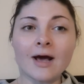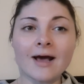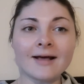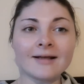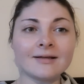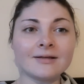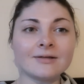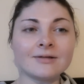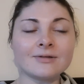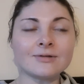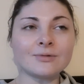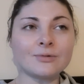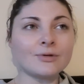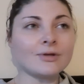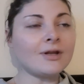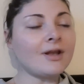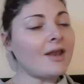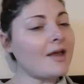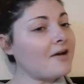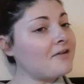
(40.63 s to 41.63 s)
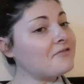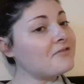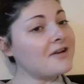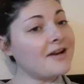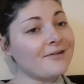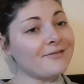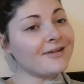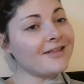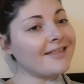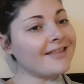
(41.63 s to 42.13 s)
and all your love and
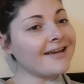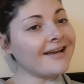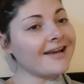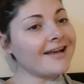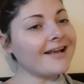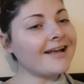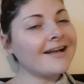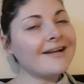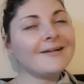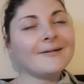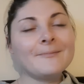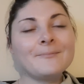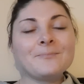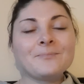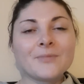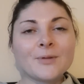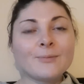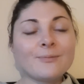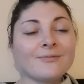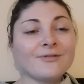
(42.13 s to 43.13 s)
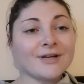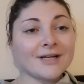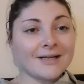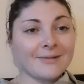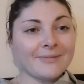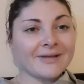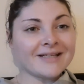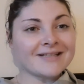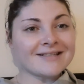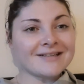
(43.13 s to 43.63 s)
everything. It really
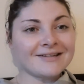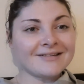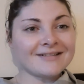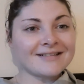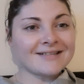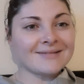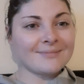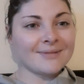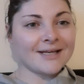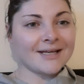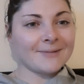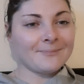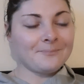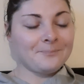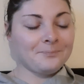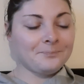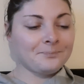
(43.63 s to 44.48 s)
means a lot to me.